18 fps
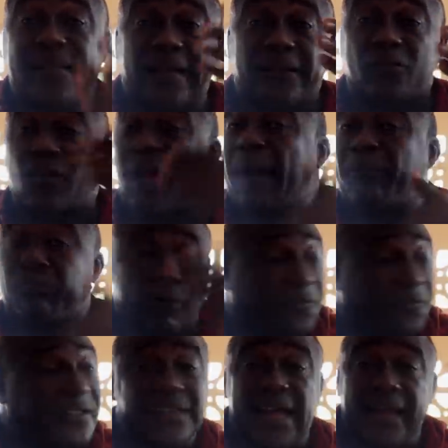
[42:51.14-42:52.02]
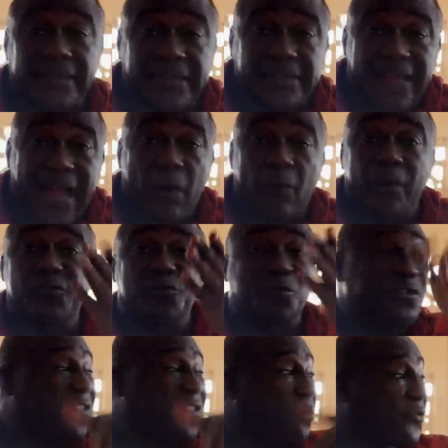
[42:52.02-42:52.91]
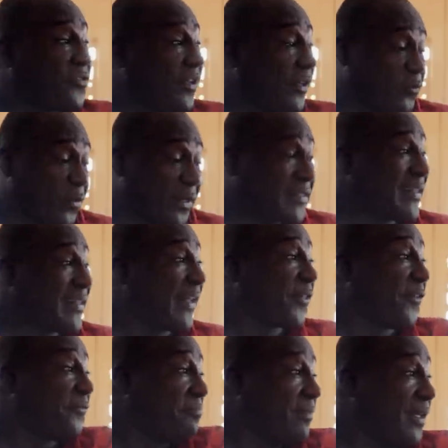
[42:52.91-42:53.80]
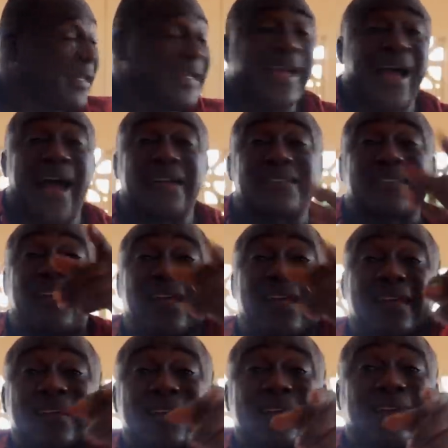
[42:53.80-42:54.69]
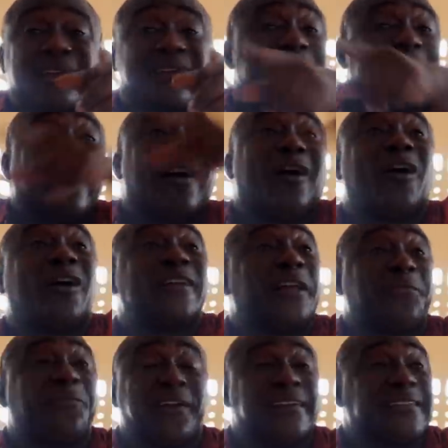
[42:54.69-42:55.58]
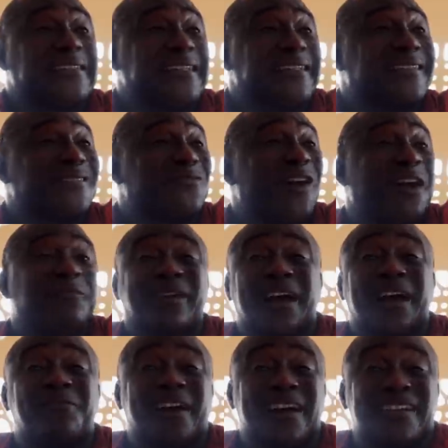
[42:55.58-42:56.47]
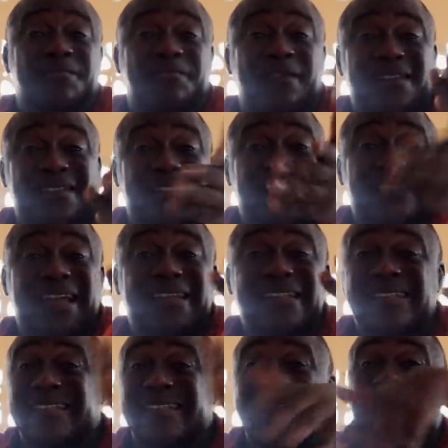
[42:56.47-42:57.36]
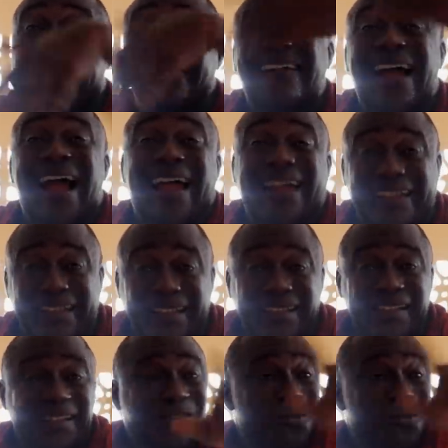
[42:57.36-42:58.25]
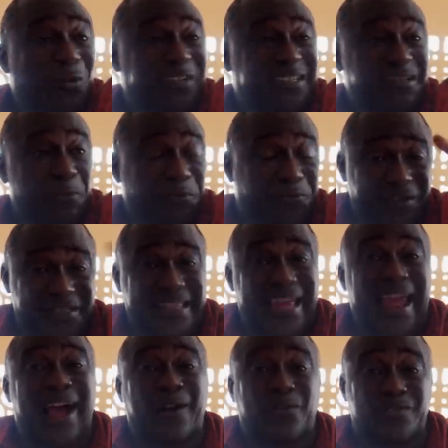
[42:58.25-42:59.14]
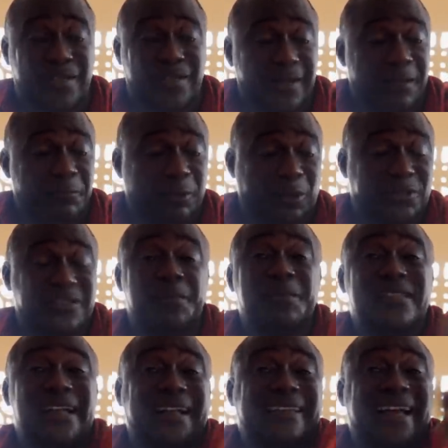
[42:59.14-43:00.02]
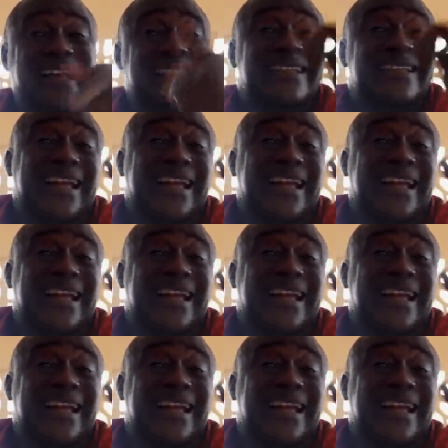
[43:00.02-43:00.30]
death, I prophesied it. I went to Kusiboche, 29th of May. I said, hey, all the fanties who have become vice presidents in the NDC, they are dying. You, Kusiboche, stay out because Emisata is